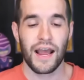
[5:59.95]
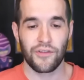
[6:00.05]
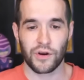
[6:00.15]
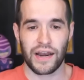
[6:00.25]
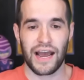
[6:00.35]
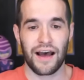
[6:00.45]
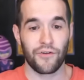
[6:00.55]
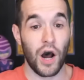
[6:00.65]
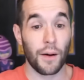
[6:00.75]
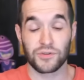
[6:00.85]
and they're going to
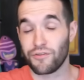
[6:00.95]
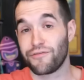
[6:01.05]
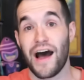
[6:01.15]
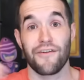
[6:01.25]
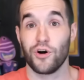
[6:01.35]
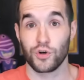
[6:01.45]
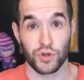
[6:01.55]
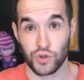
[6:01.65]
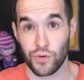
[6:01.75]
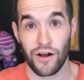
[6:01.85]
have up to
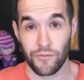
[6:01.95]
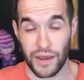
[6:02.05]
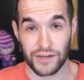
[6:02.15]
512-man